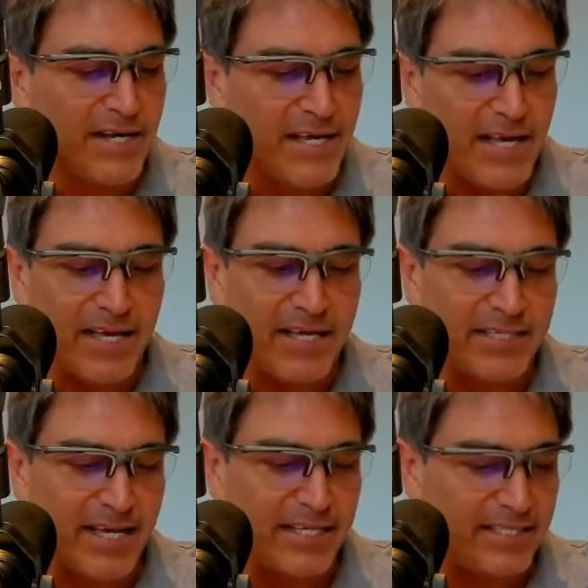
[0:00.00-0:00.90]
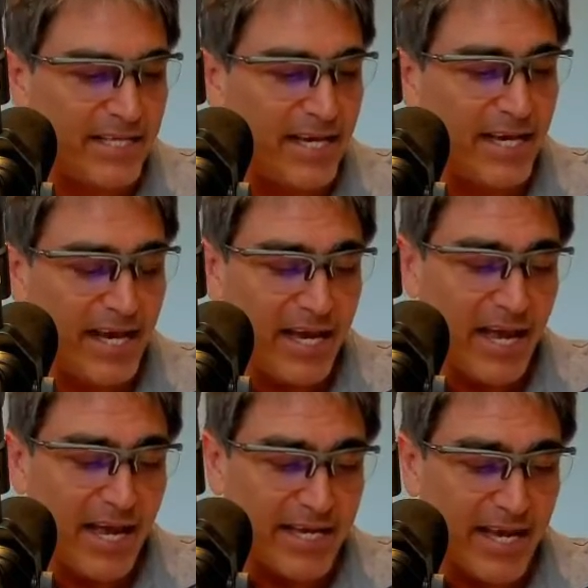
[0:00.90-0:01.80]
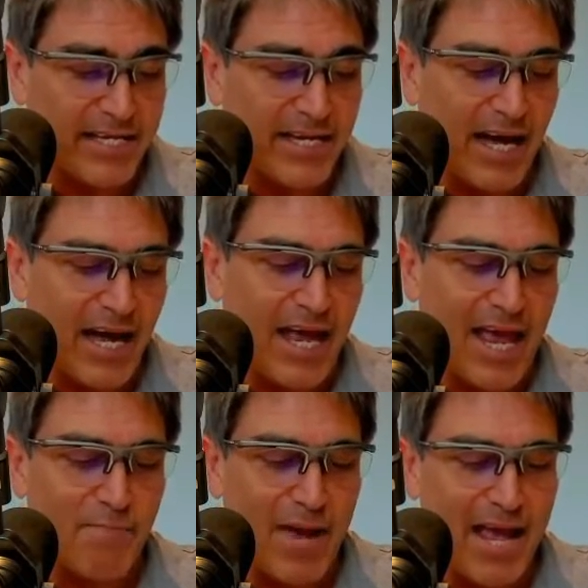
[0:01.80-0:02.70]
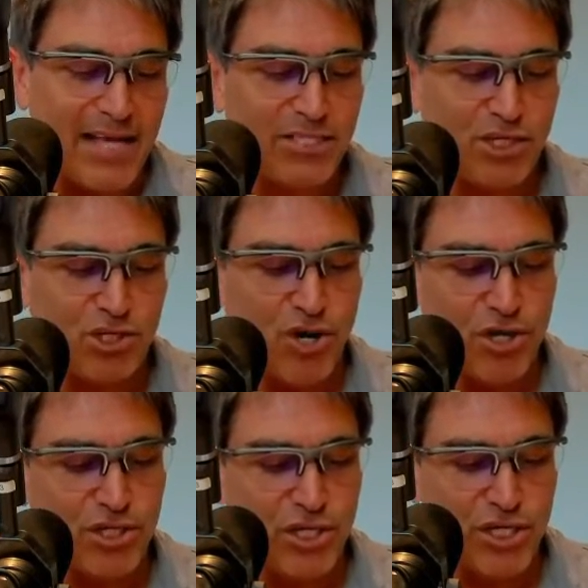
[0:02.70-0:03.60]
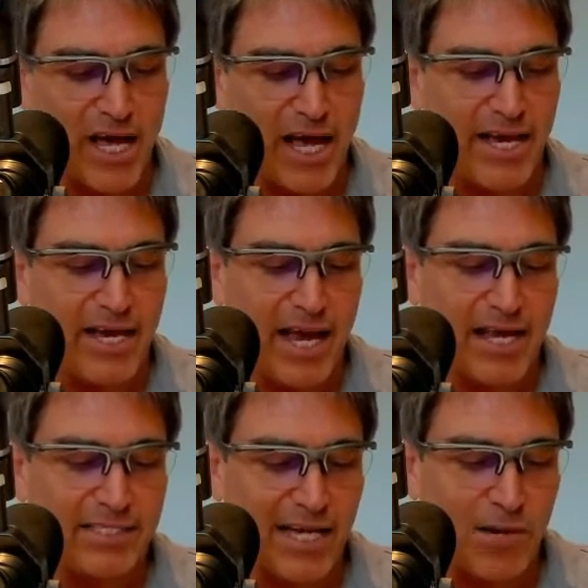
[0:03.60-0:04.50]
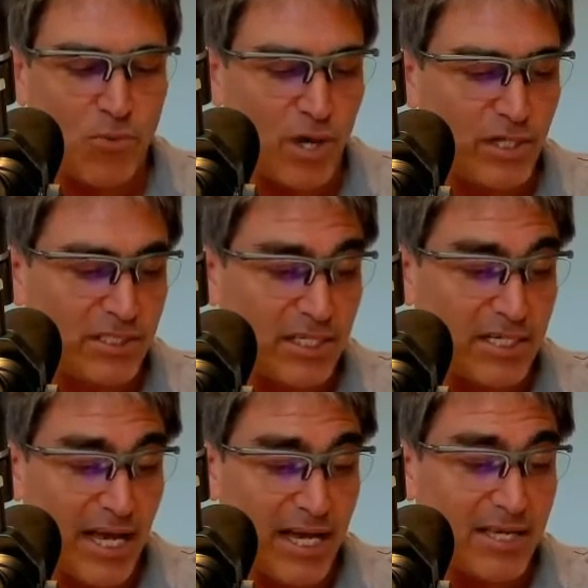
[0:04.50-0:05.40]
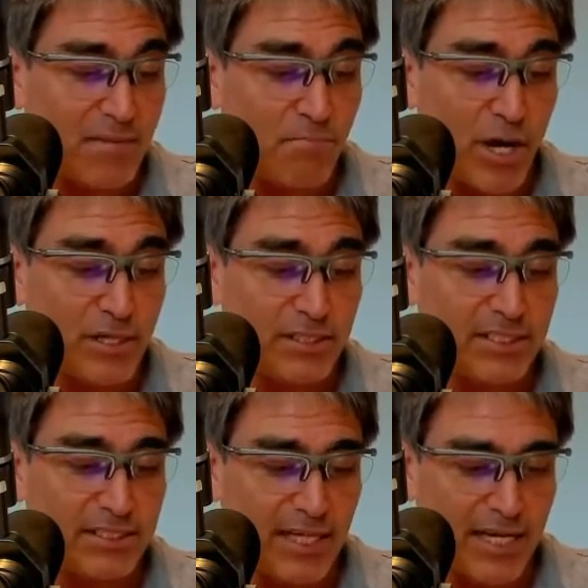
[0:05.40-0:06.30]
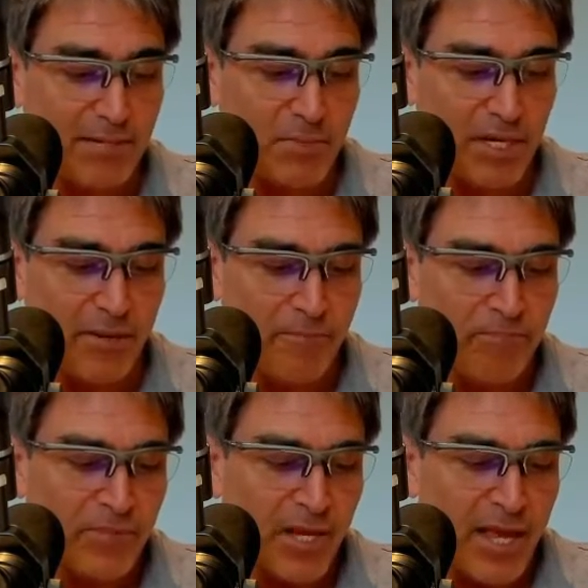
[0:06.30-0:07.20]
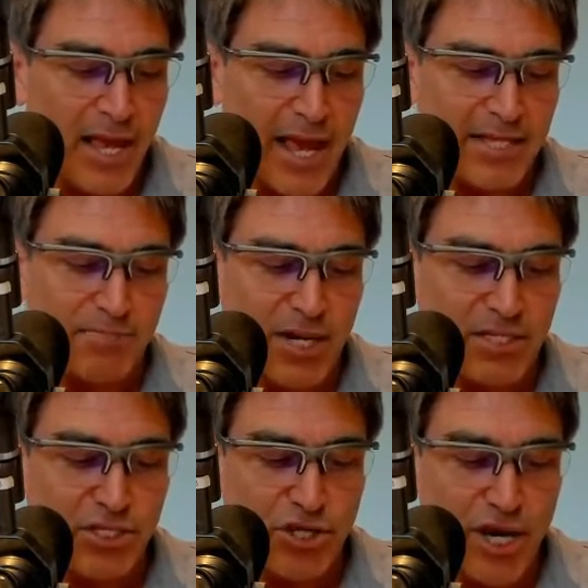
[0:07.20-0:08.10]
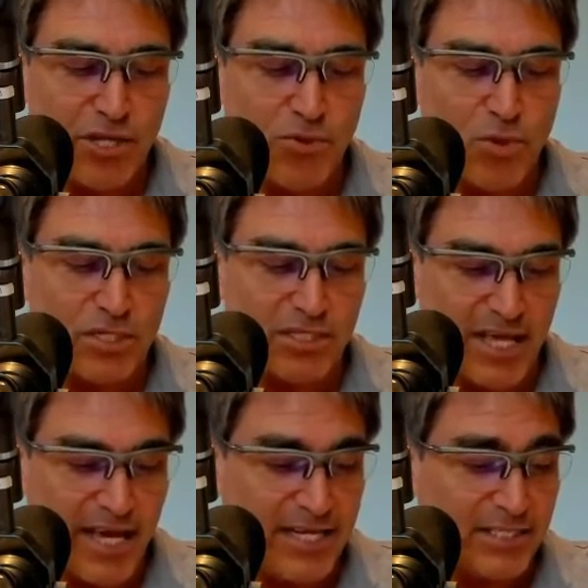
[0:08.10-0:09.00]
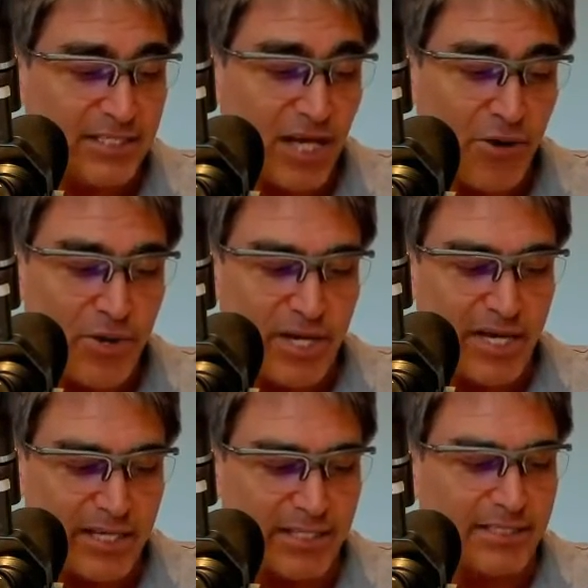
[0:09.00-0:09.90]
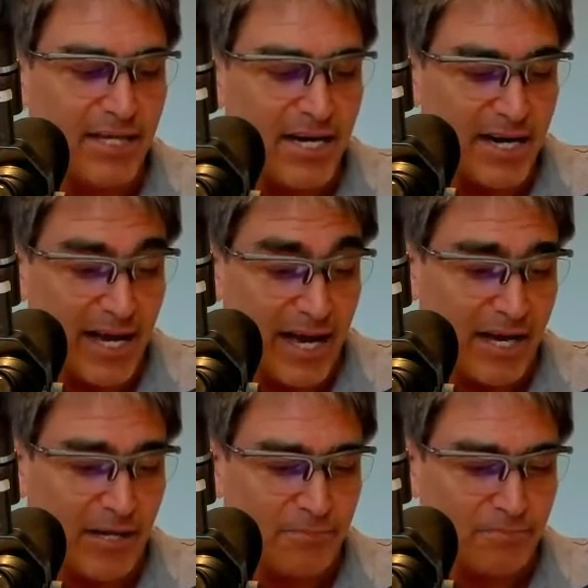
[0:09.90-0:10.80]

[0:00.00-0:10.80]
he says there, "Yet I am as strong today as I was the day that Moses sent me. As my strength was then, so it is now,